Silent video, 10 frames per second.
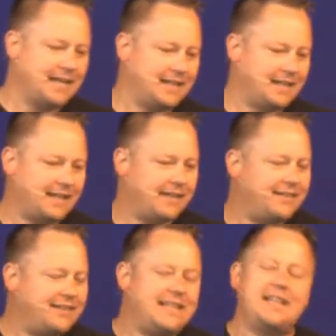
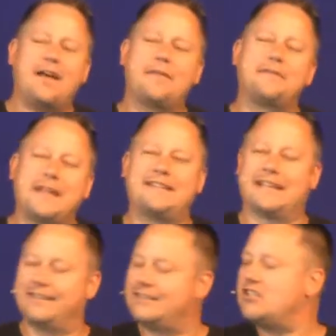Is he
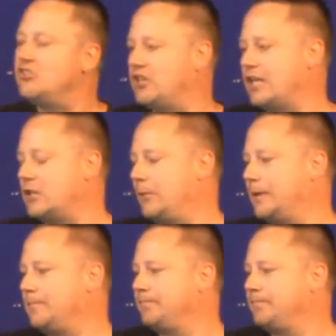authentic? Is he genuine?